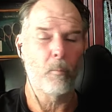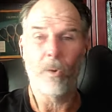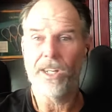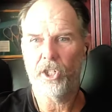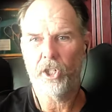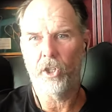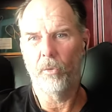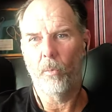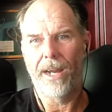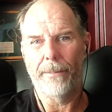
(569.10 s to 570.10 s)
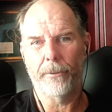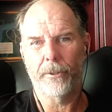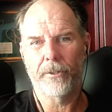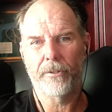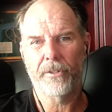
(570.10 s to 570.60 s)
windshield
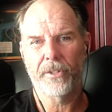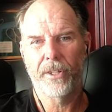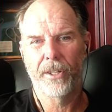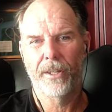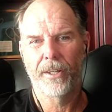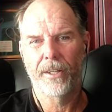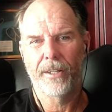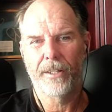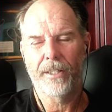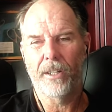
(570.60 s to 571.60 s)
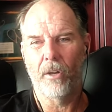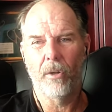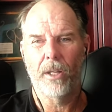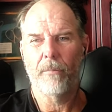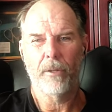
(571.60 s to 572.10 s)
wipers,
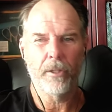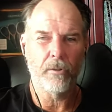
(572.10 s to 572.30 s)
but